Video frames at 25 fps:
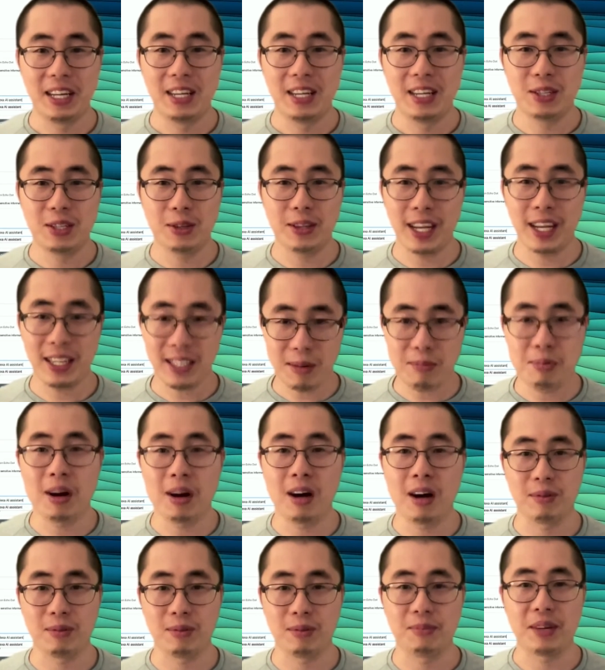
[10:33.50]
So that's a
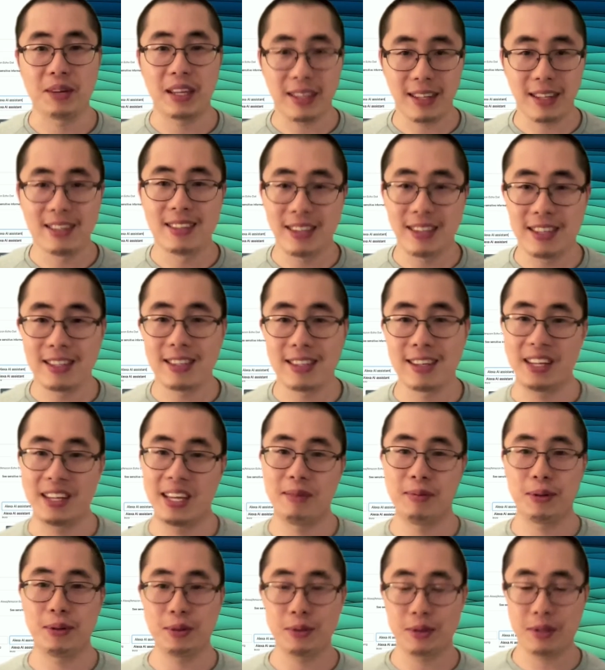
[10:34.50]
problem, inconsistent
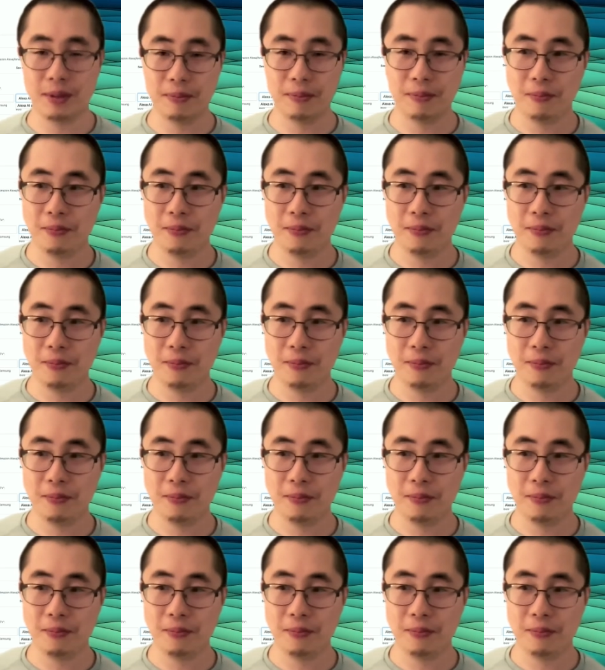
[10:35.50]
labels.